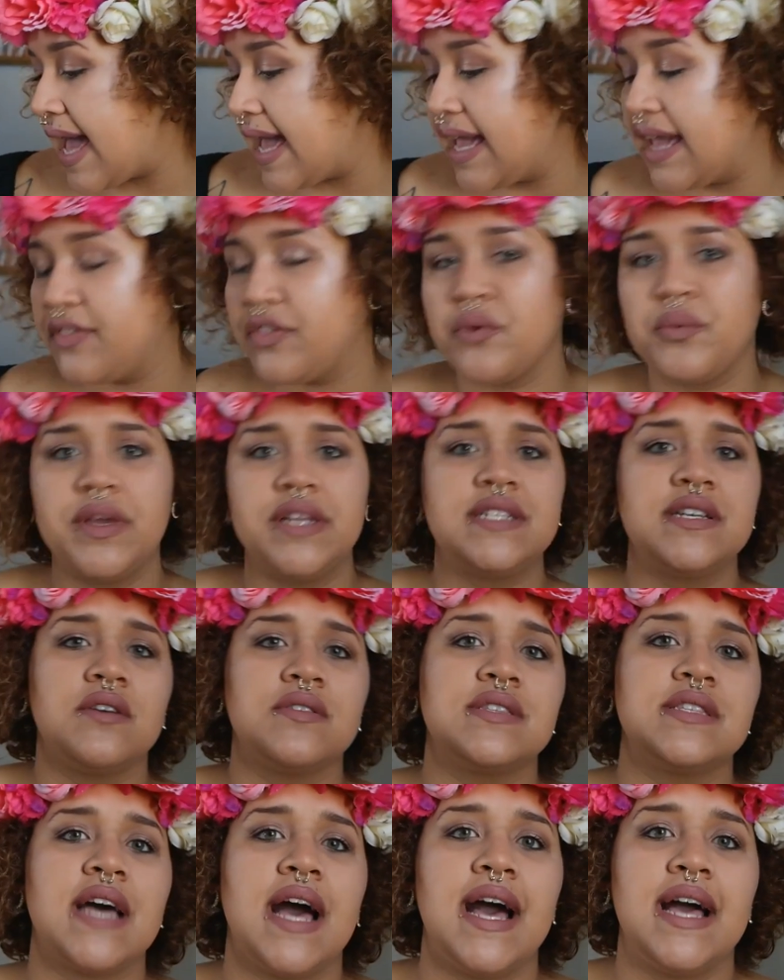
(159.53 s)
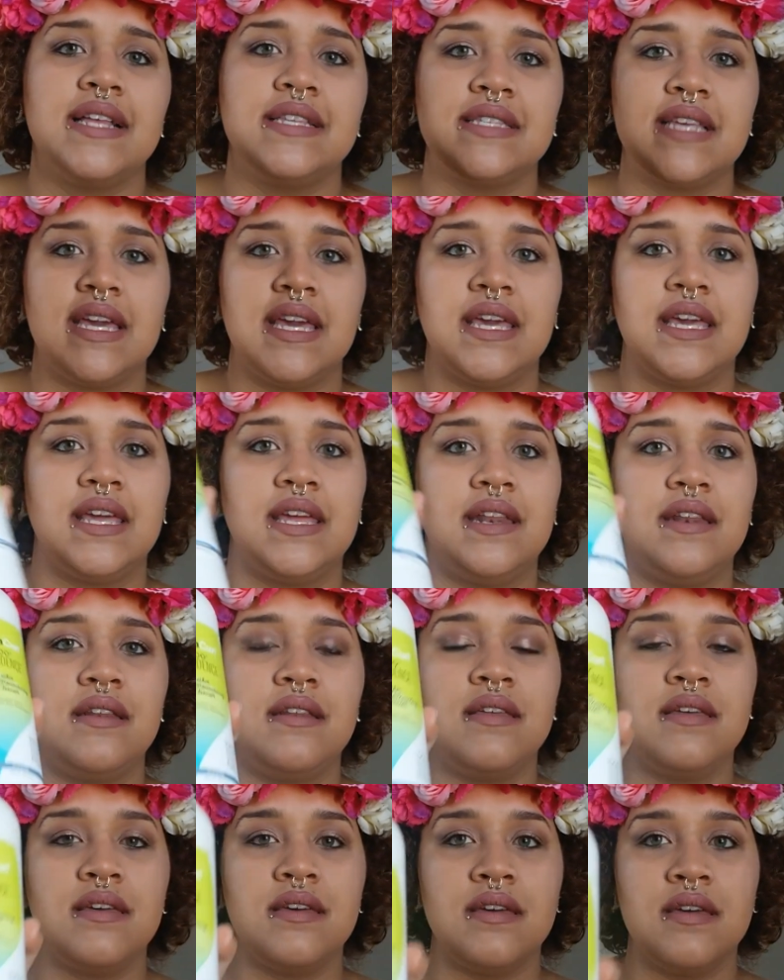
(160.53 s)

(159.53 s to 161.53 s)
and the retail size in